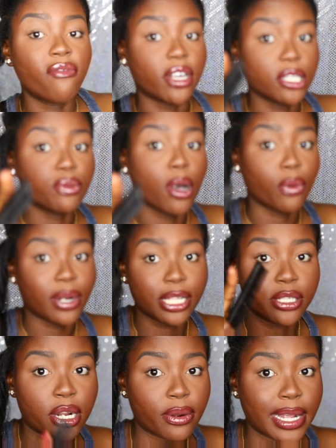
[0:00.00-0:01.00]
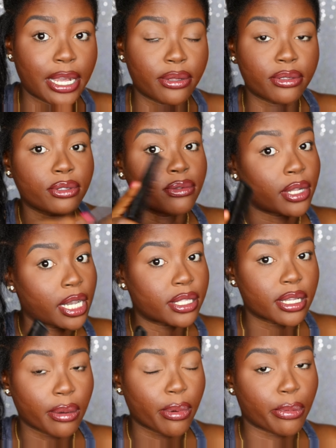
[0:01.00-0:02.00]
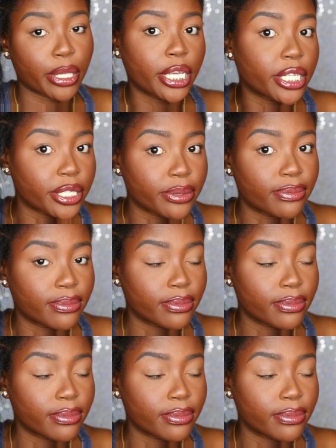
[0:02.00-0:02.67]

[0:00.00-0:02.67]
First of all, when I turn around, do not talk about my kitchen.